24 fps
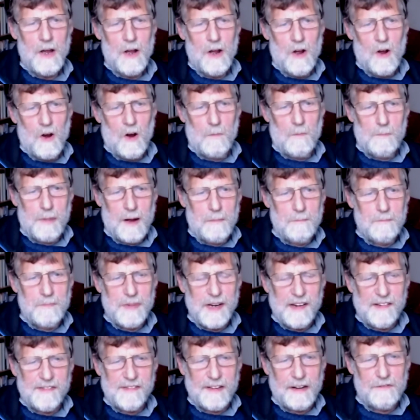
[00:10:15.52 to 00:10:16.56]
or pumping
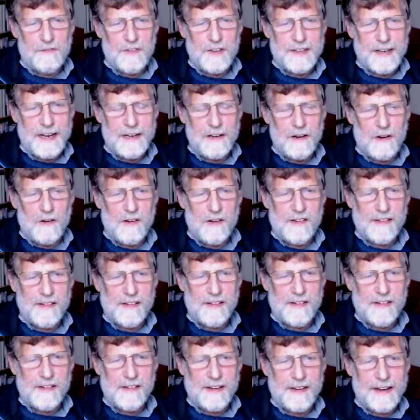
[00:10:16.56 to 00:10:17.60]
sulfur
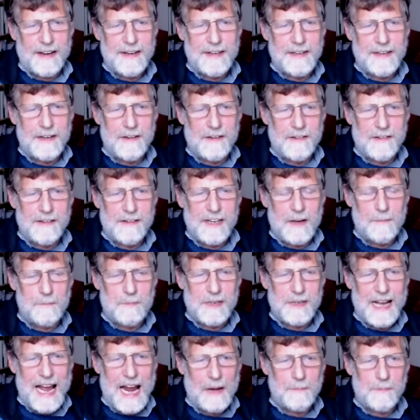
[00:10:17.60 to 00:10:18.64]
dioxide into the upper
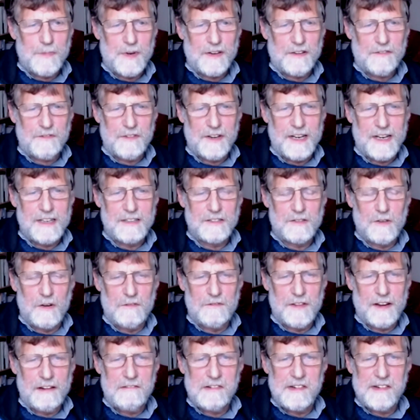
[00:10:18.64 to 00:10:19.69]
atmosphere or
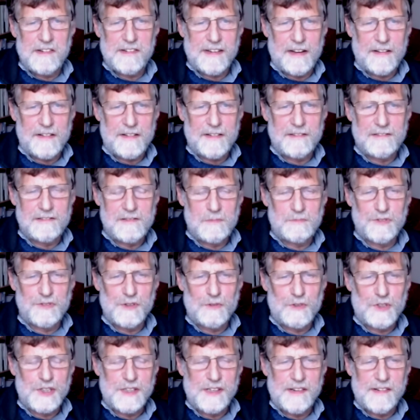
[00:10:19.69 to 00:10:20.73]
various other
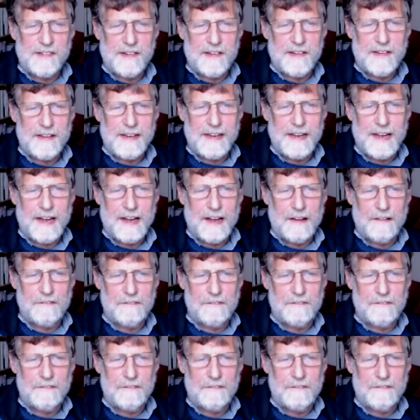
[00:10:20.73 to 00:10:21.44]
approaches that they have,